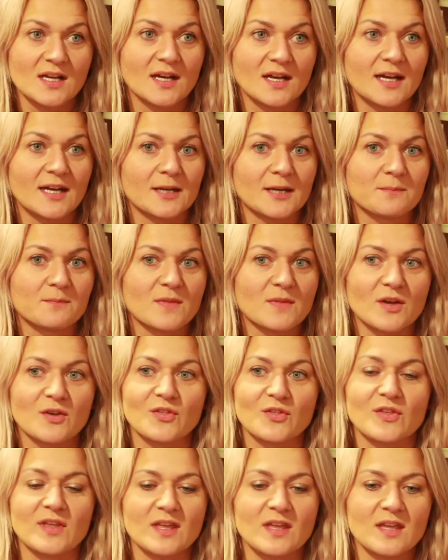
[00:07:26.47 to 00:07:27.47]
um,
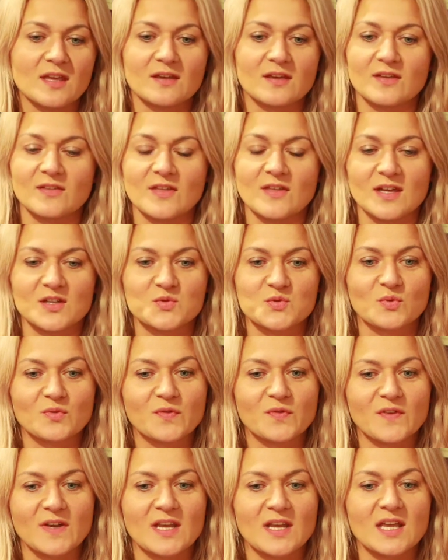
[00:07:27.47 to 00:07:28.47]
the the actual
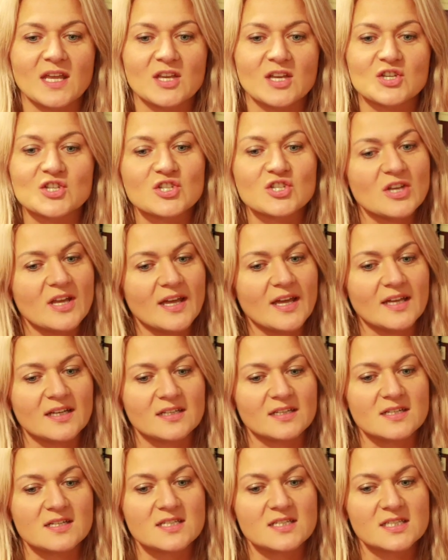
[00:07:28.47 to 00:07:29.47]
finish
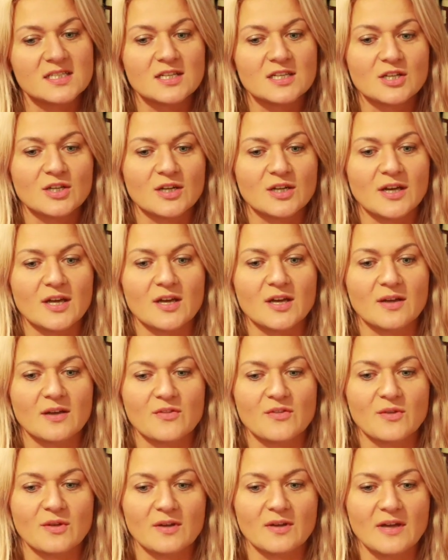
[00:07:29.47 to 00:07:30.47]
and uh,
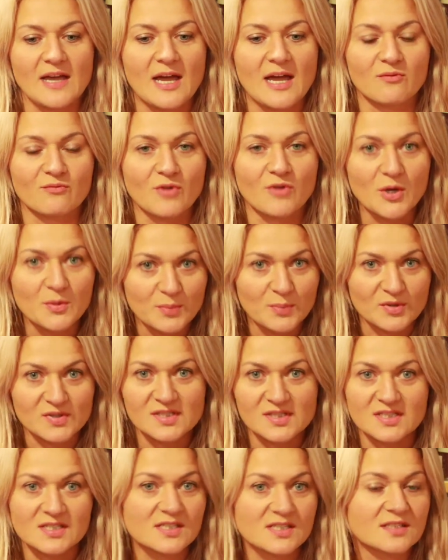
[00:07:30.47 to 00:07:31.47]
the how
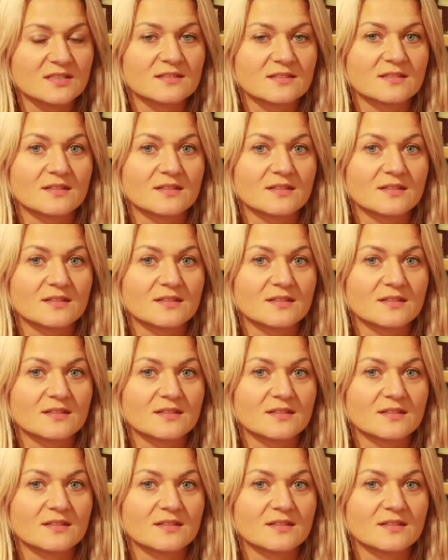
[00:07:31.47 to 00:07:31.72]
robust